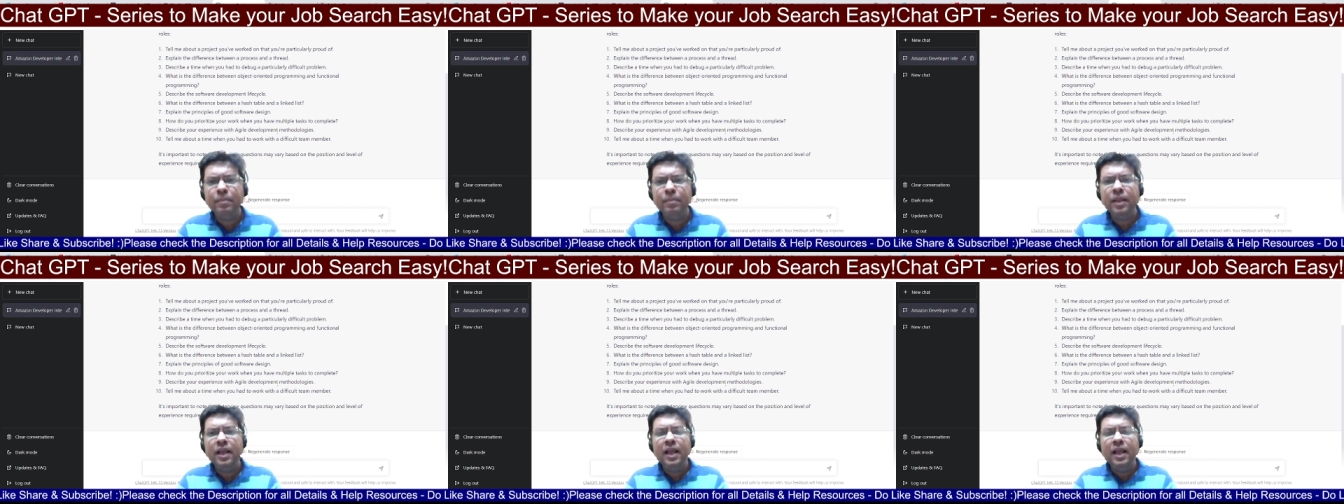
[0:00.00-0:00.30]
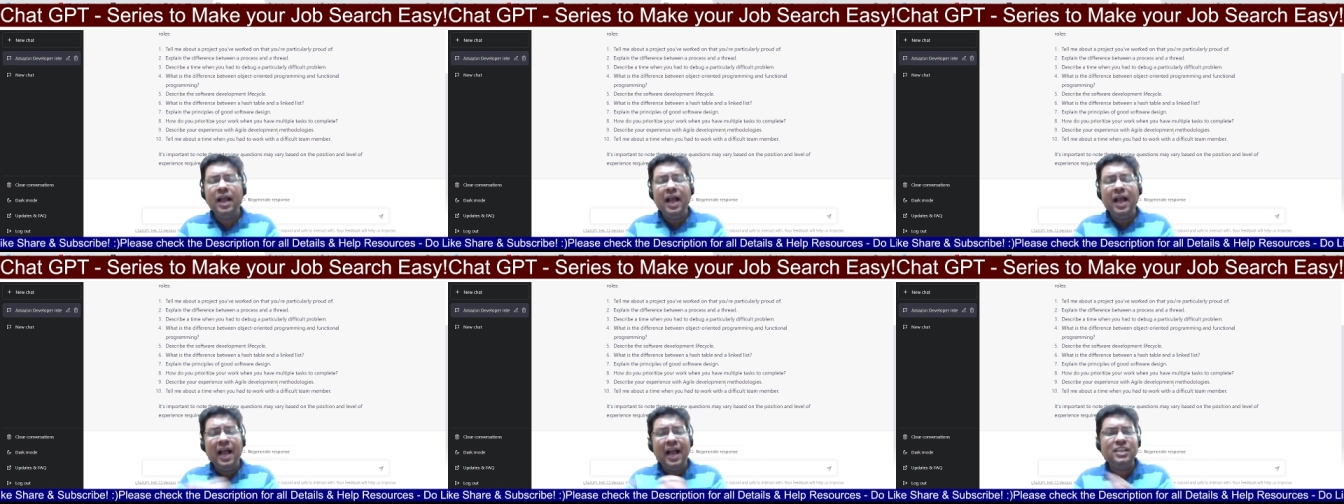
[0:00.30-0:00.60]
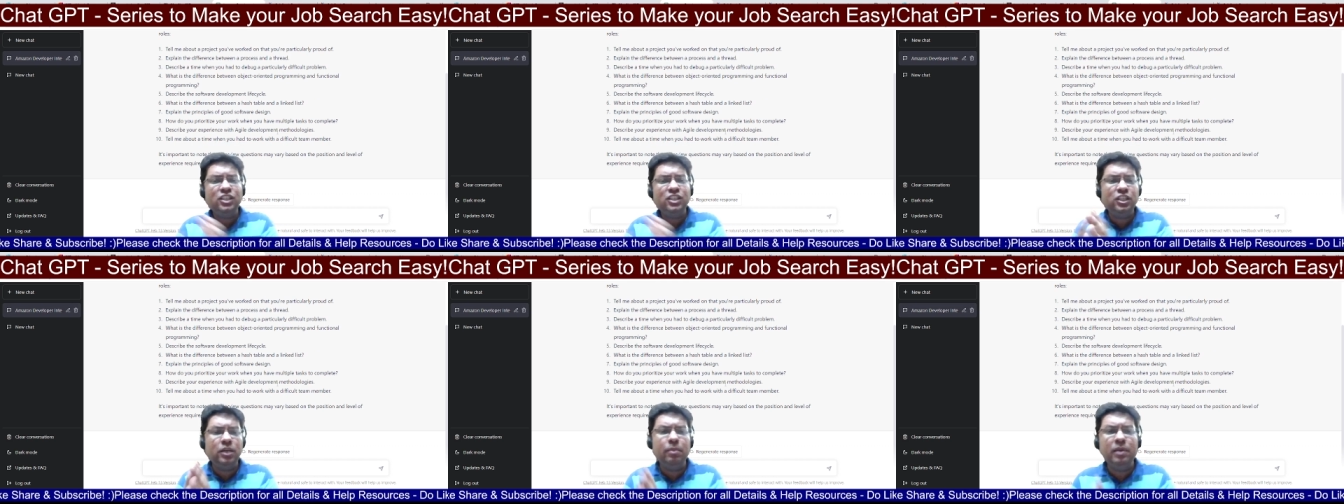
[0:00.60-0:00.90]
hash
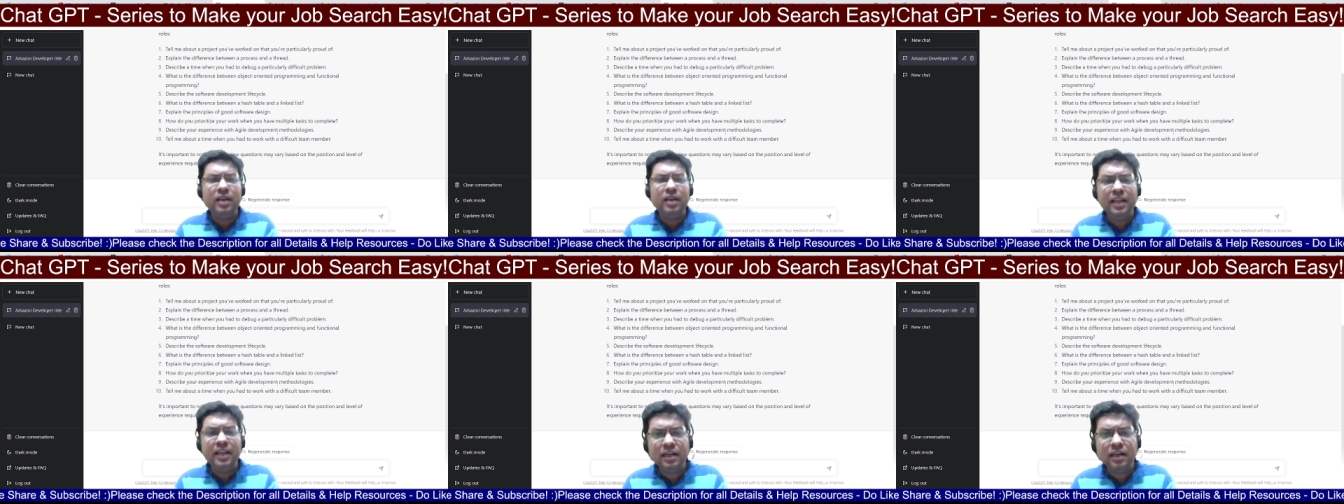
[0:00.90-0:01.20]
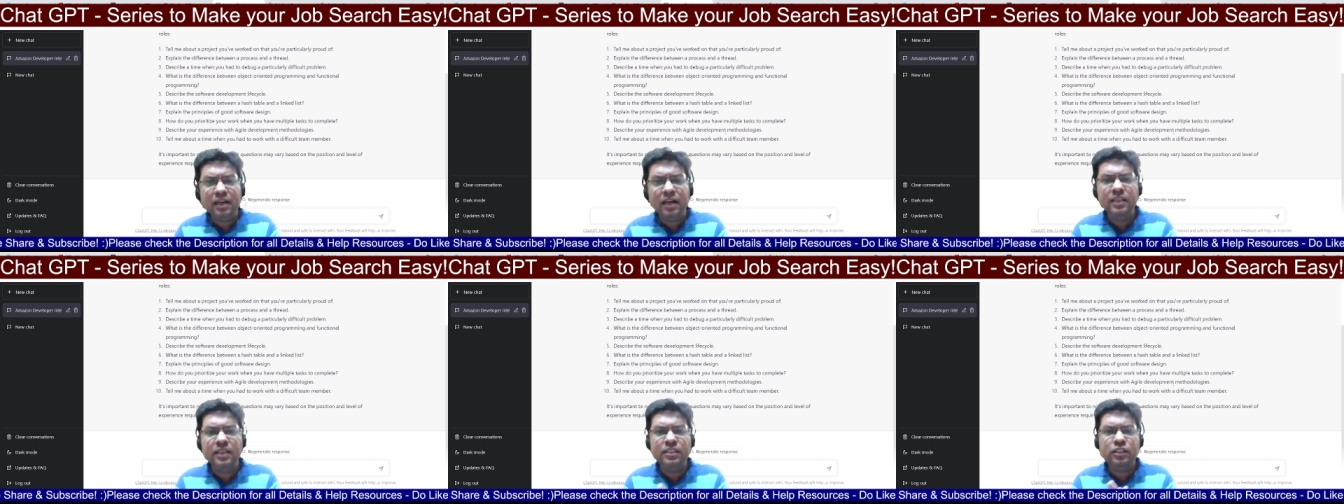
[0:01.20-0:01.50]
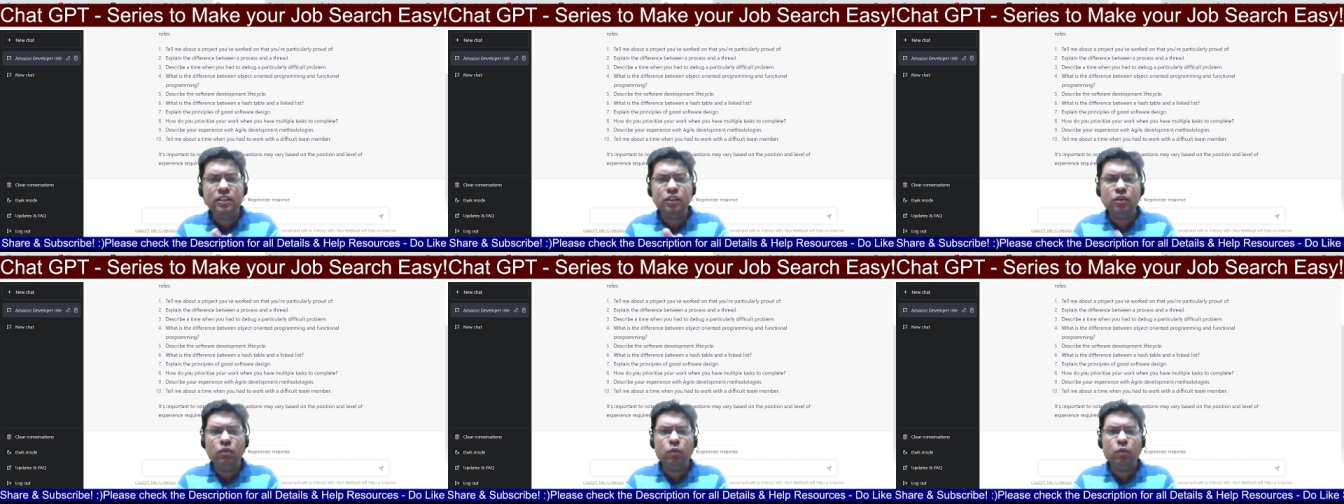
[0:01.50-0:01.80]
table linked
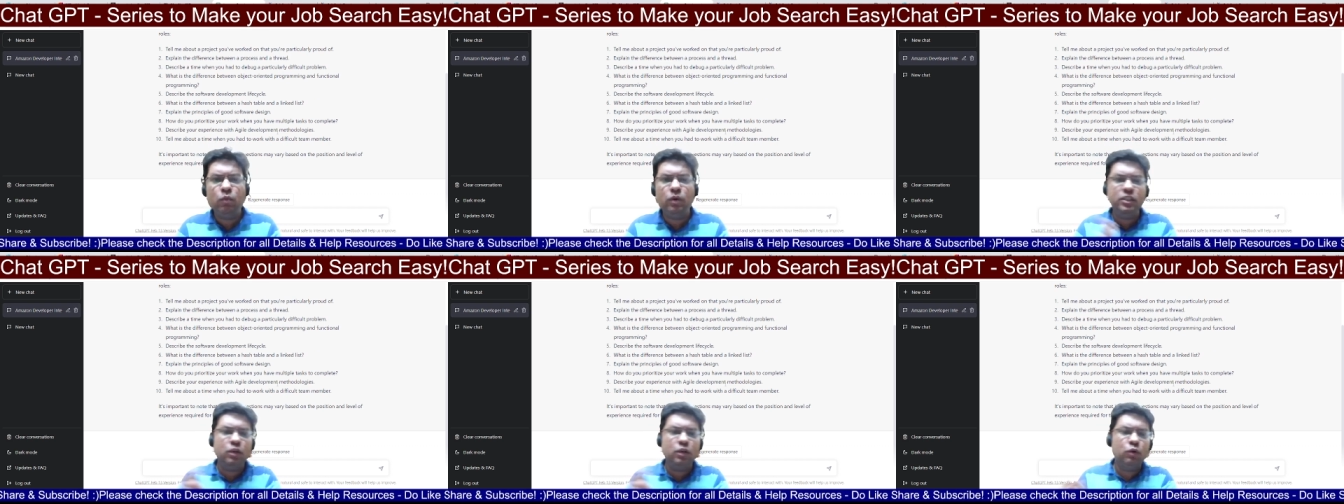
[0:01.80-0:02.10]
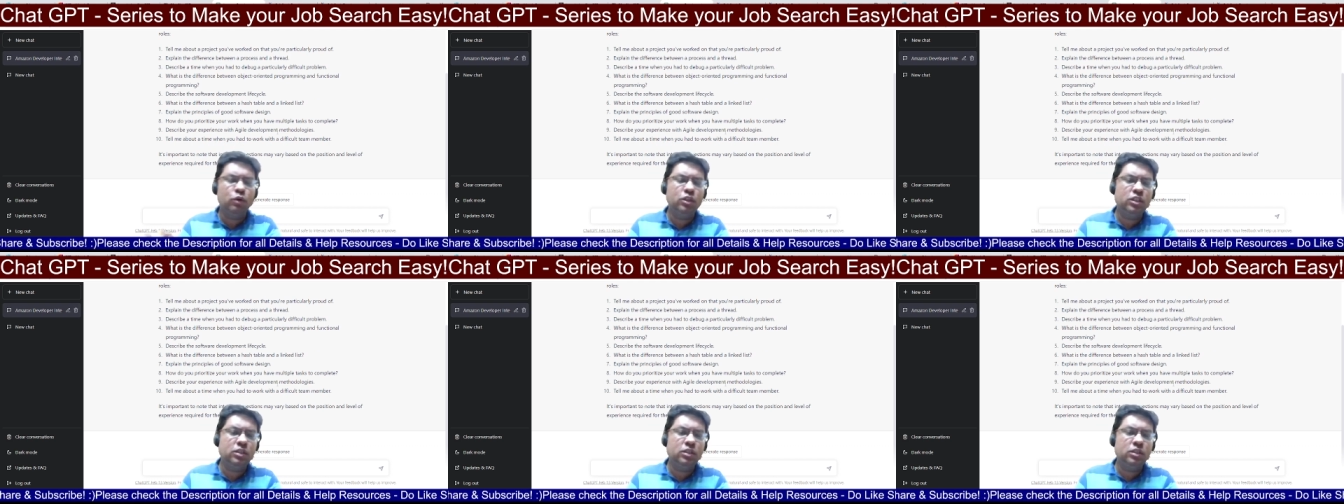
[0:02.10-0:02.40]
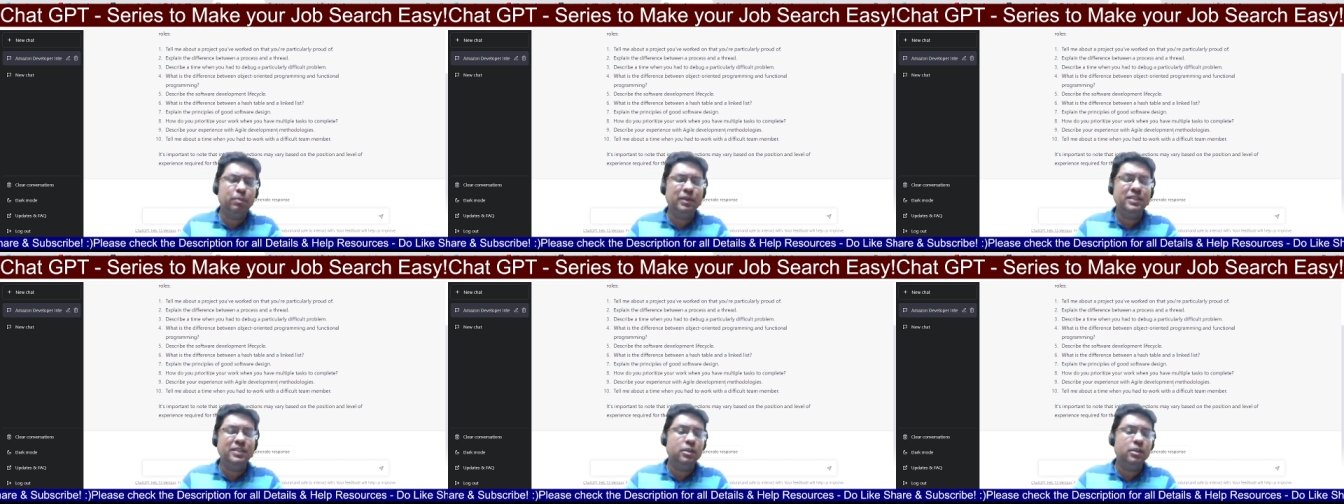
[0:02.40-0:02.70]
list, what is a good
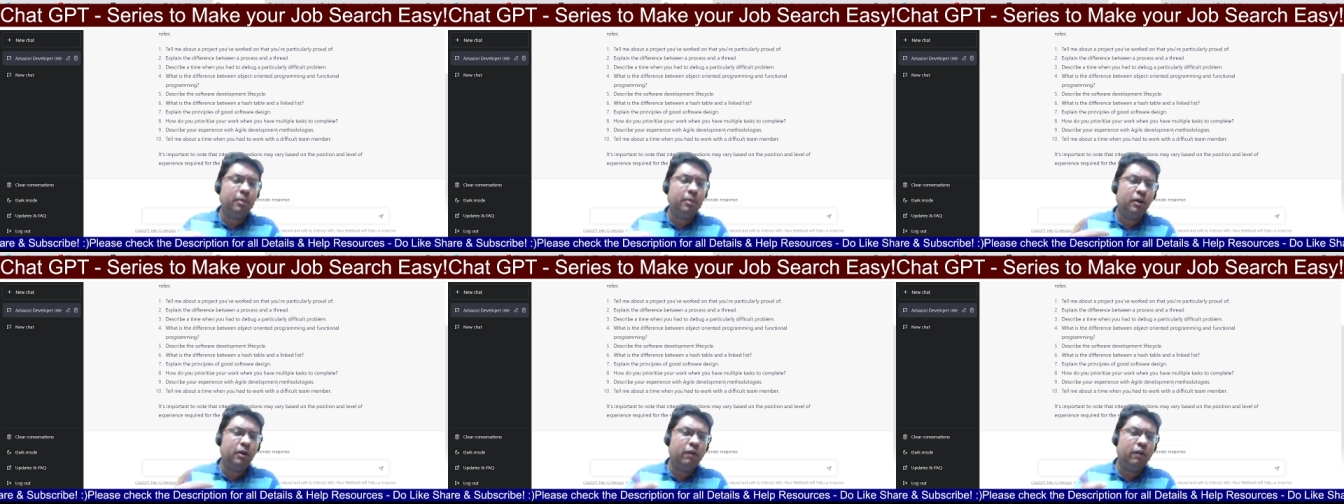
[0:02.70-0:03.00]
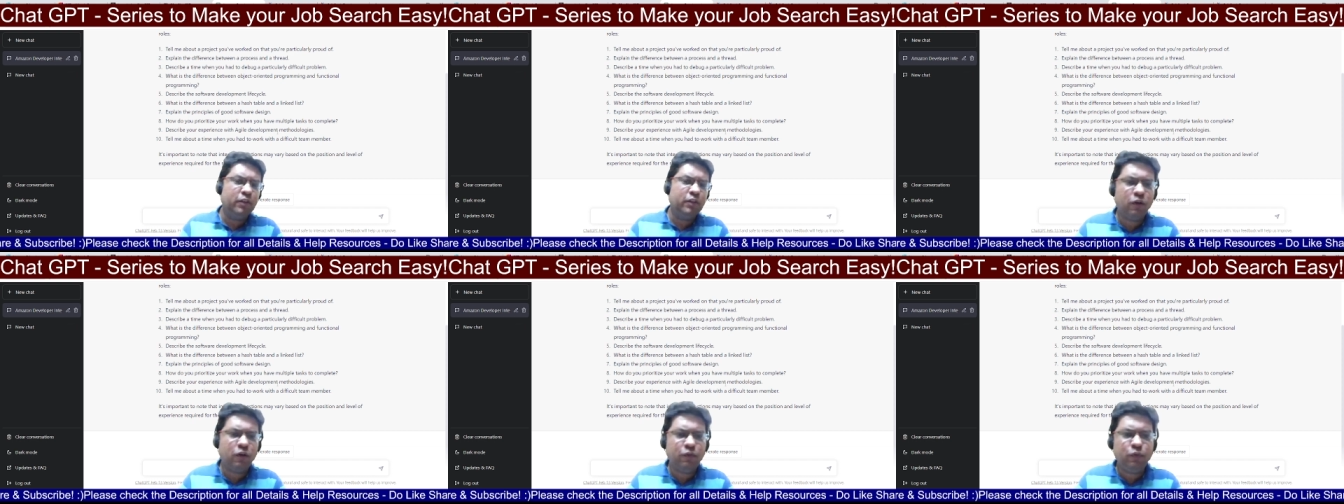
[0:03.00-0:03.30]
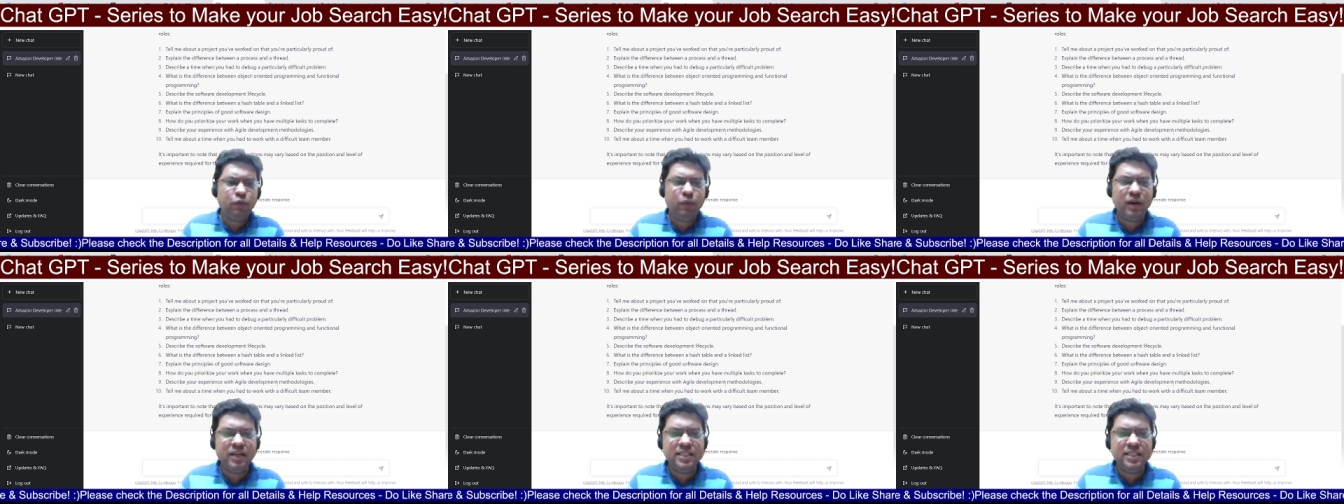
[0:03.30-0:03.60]
principle of a
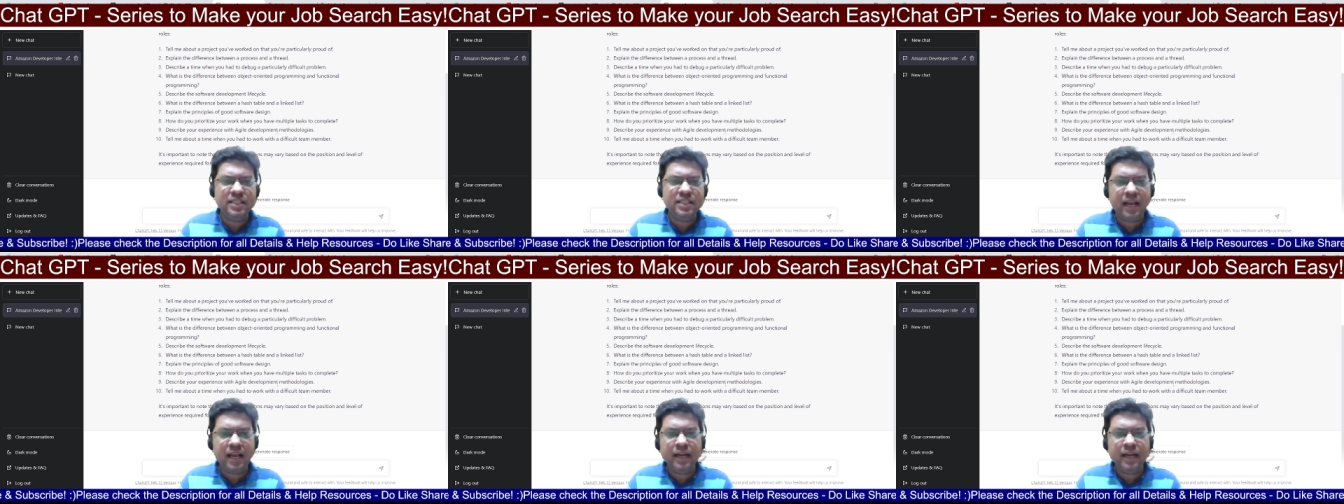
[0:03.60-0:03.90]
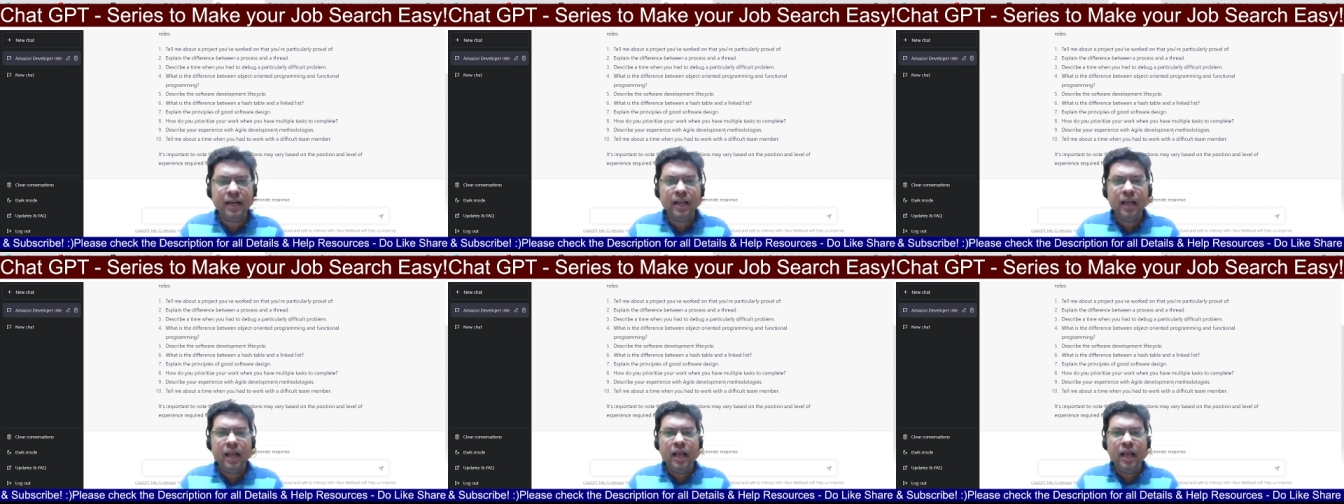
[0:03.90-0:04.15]
software design,